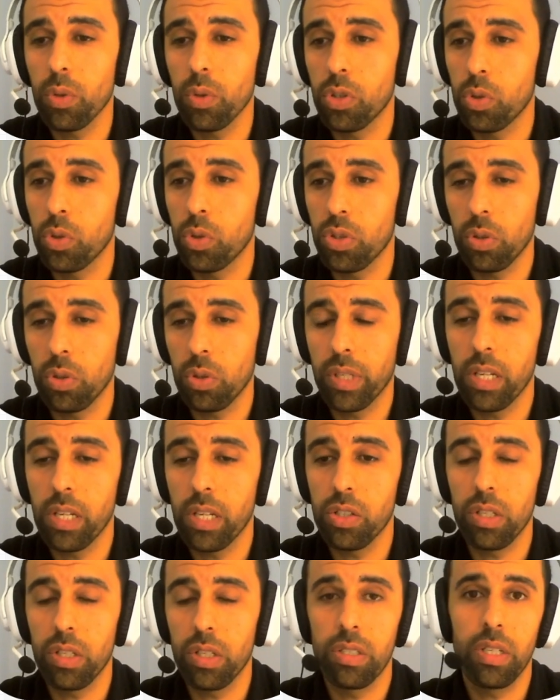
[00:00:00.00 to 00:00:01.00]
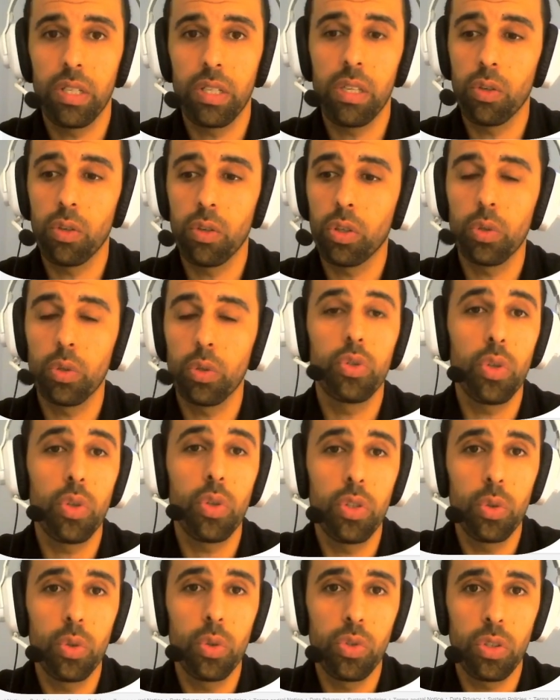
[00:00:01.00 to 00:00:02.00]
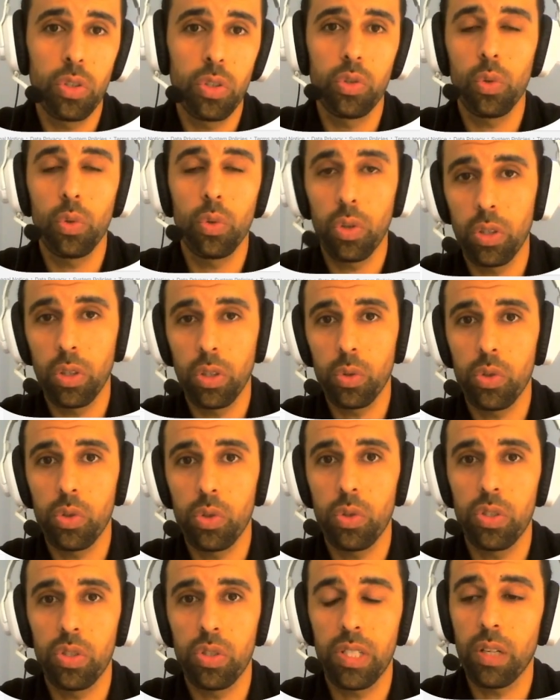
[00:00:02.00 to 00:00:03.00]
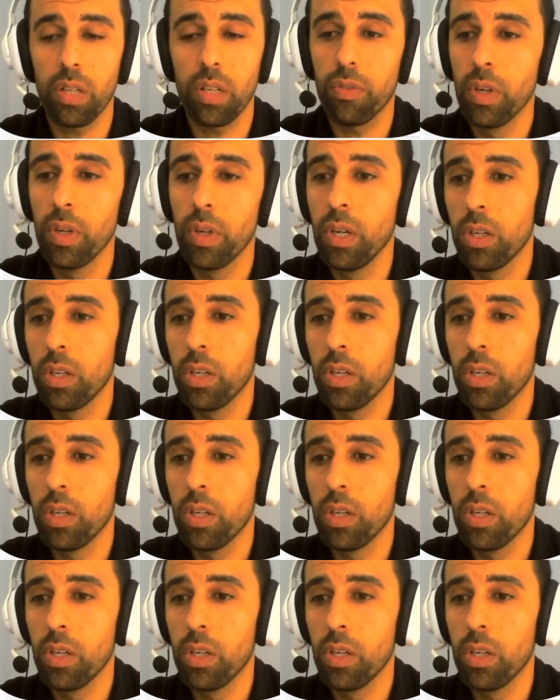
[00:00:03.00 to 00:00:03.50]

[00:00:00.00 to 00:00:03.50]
you want to choose a location that's either close to your users or close to yourself.